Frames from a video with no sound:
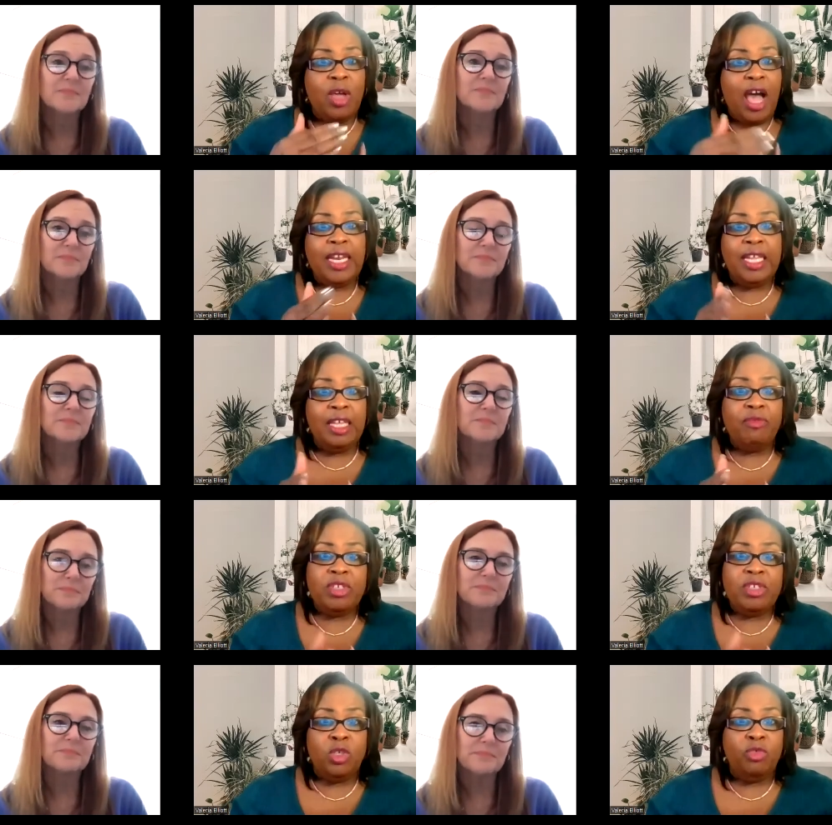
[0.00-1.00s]
Speaker 1: God didn't give it
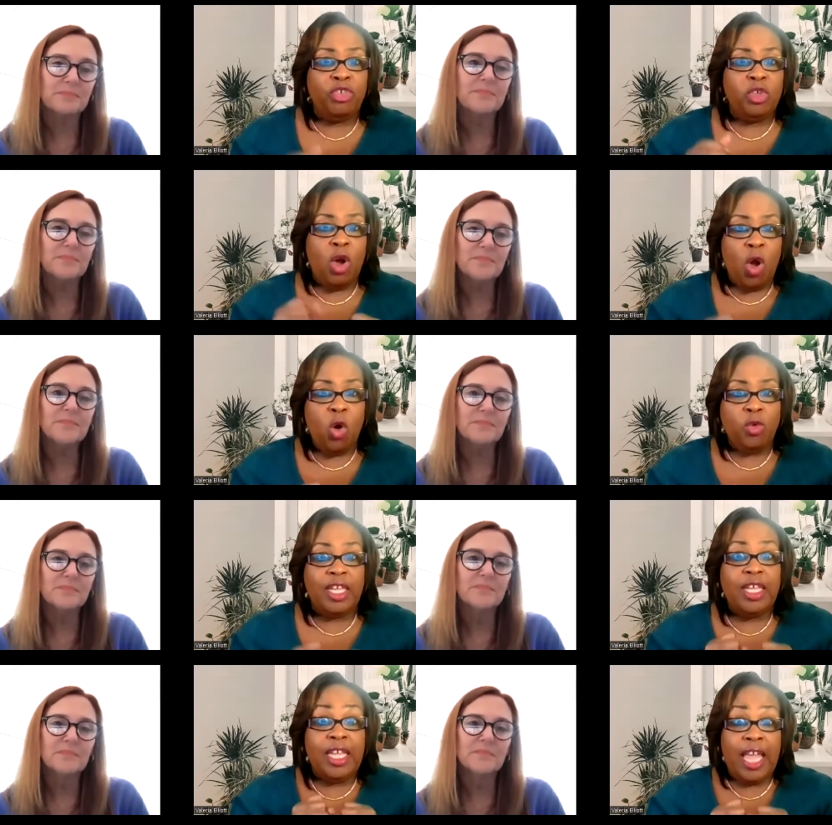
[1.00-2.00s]
to you for you to hold it.
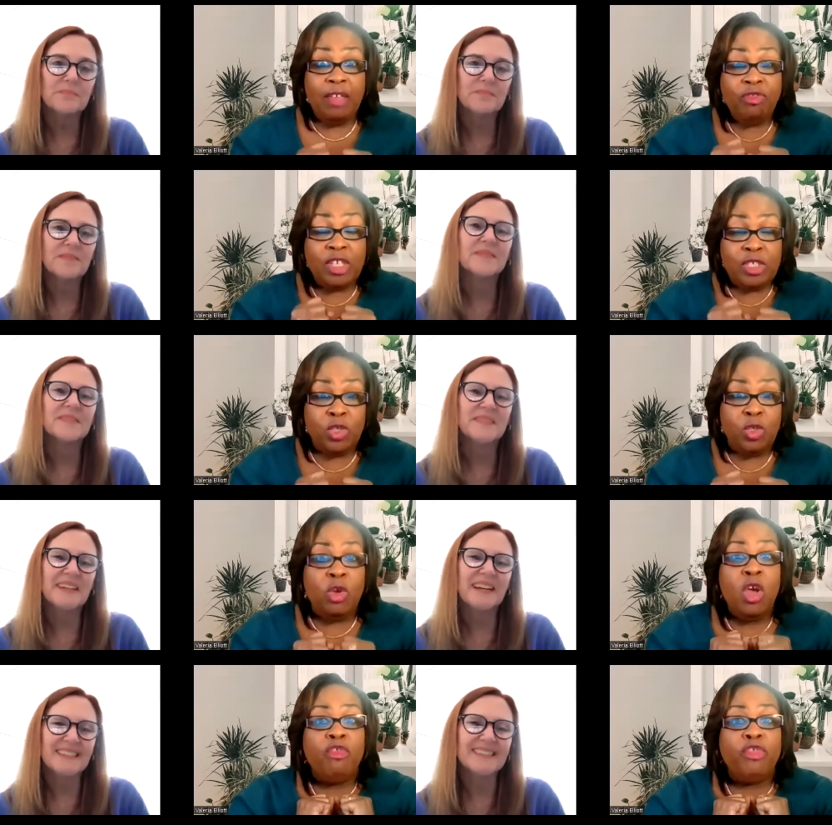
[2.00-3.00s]
He gave it to you yeah.
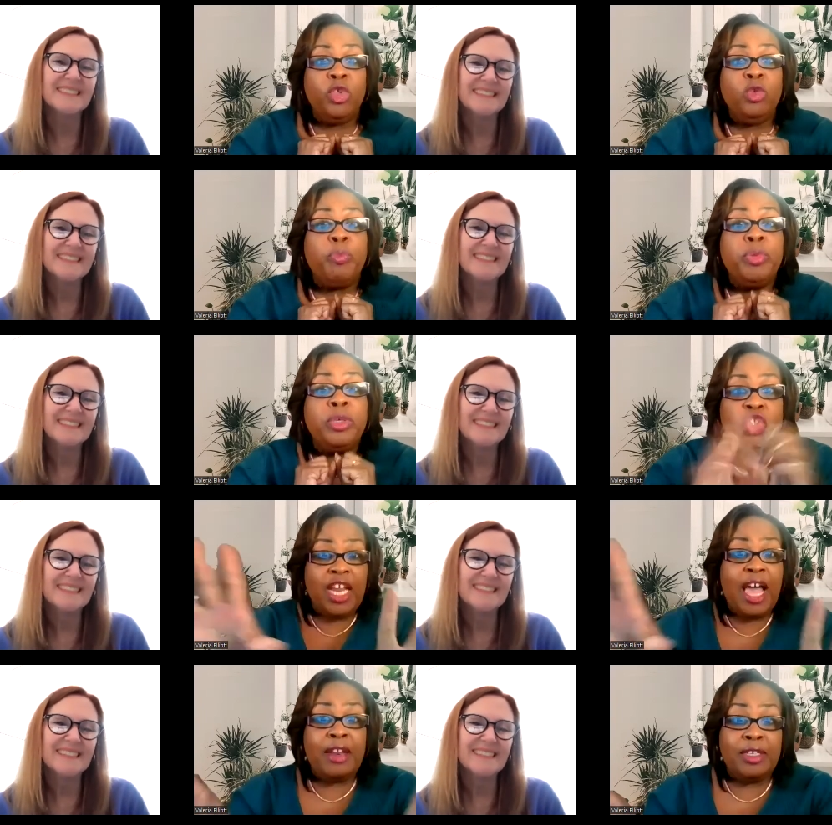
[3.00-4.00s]
for you to push it
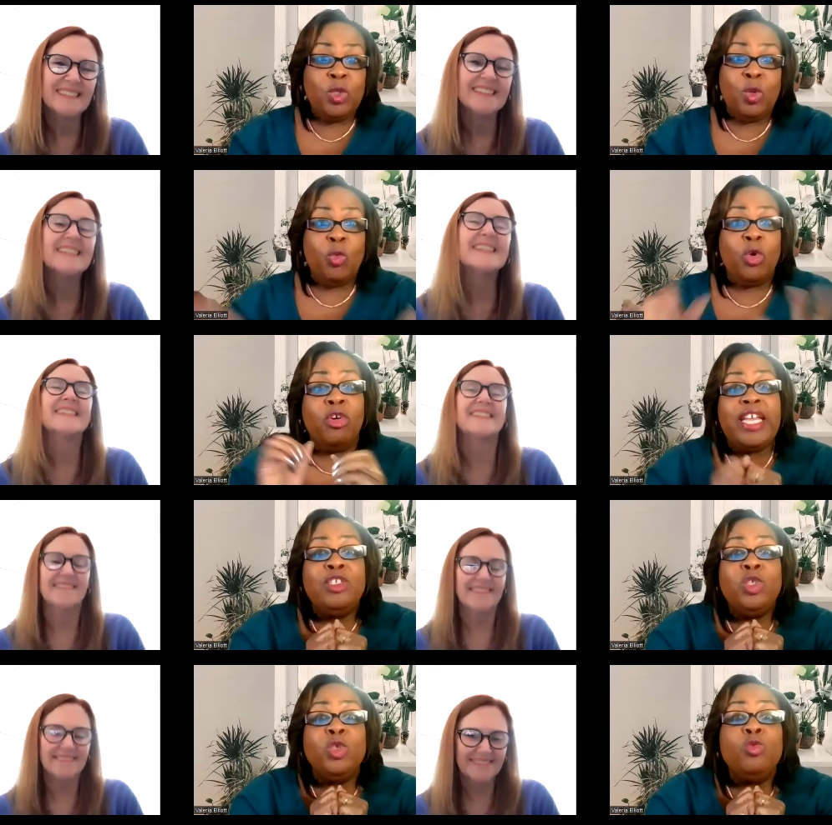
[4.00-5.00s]
out into the world
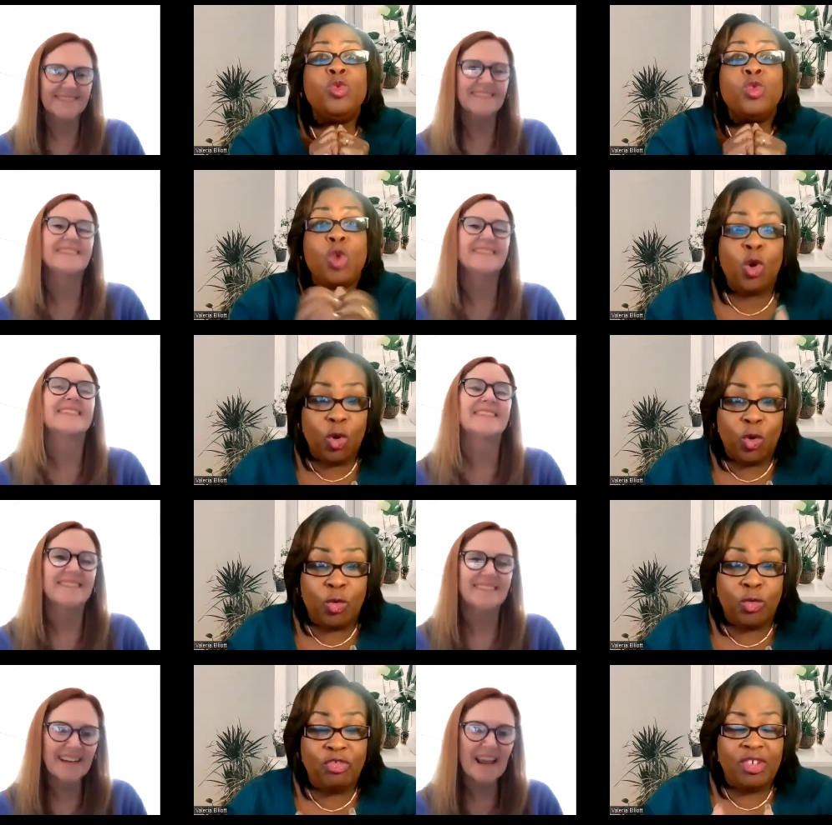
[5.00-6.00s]
and to
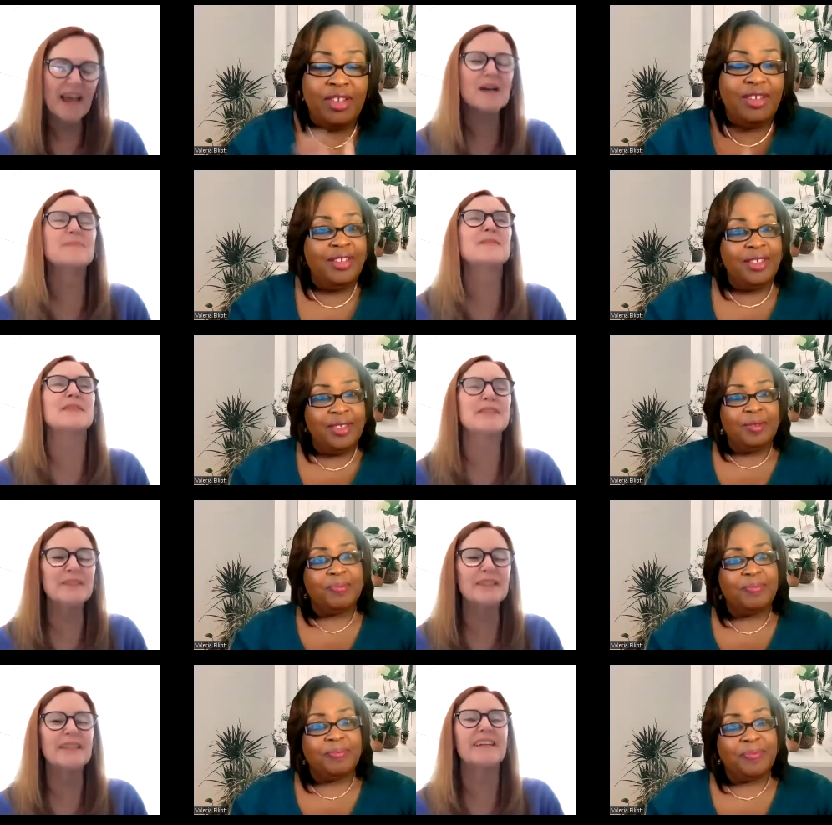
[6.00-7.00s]
serve.
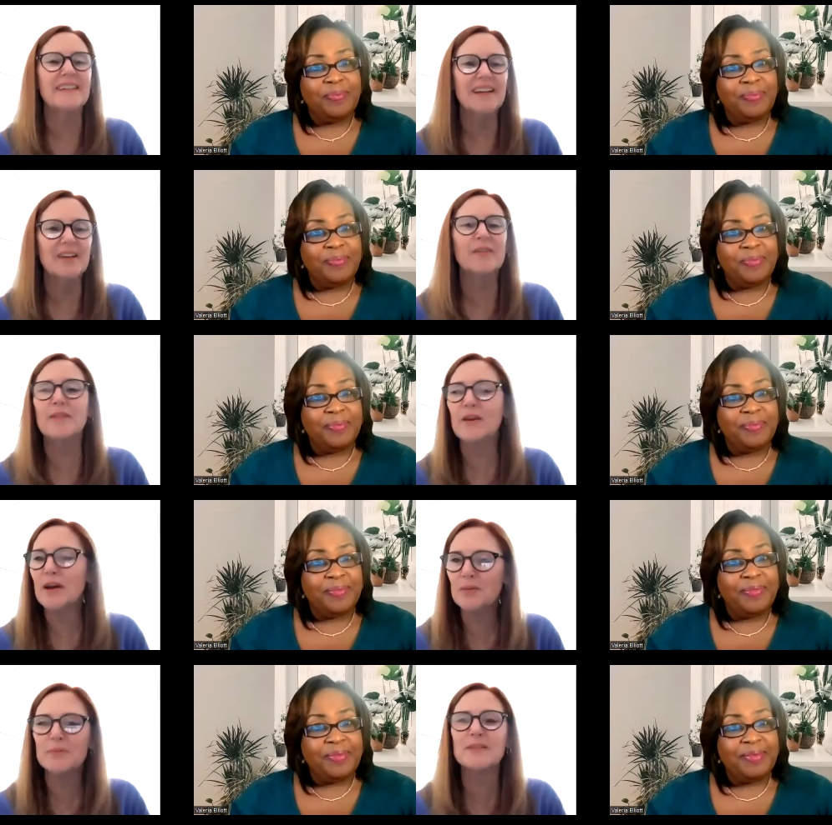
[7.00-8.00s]
Speaker 2: Absolutely. I agree with you
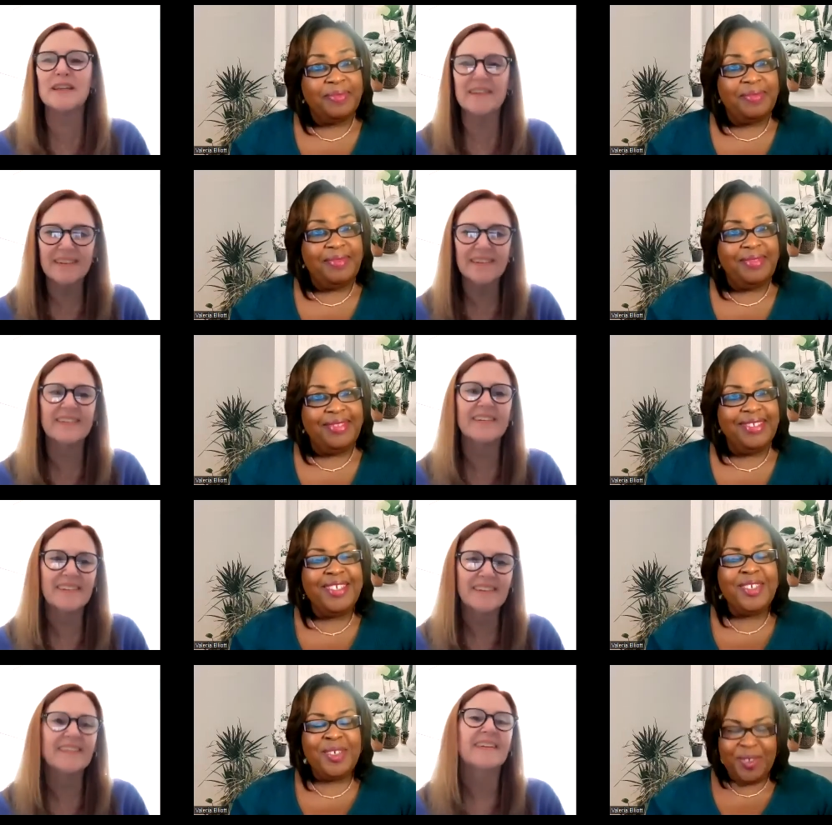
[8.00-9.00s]
100%.
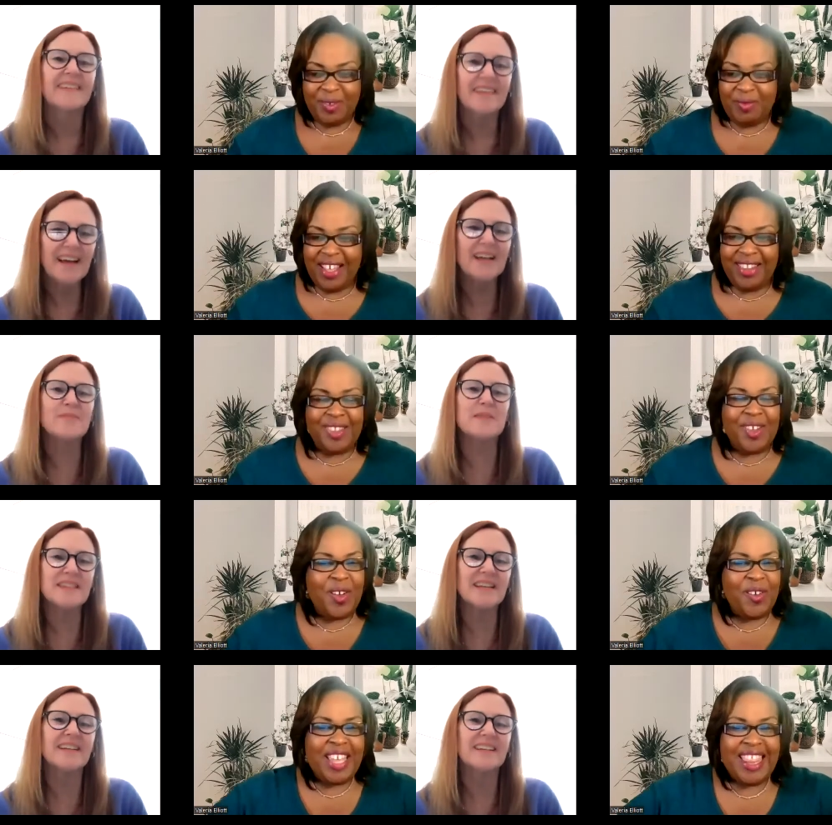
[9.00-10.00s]
Speaker 1: Cool. Well,
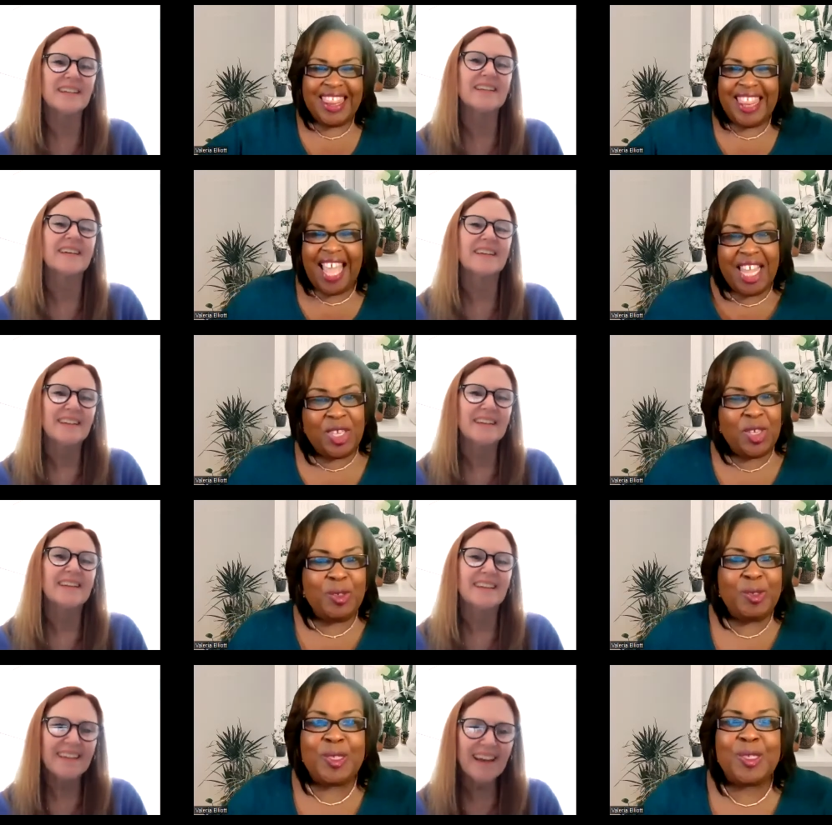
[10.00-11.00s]
Lorrie, thank you
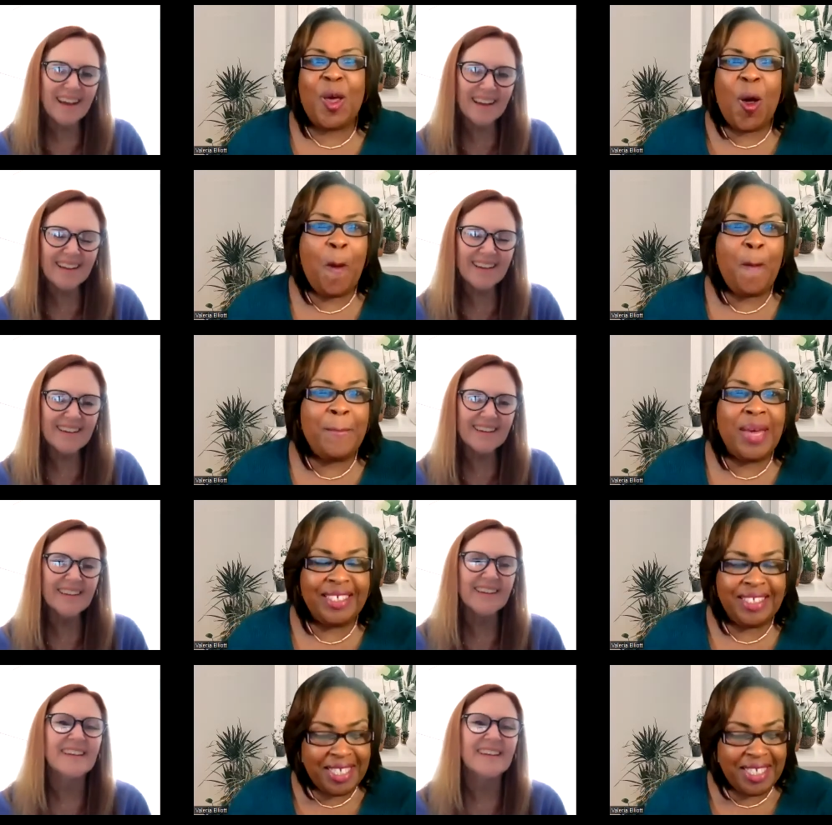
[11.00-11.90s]
so ah, much.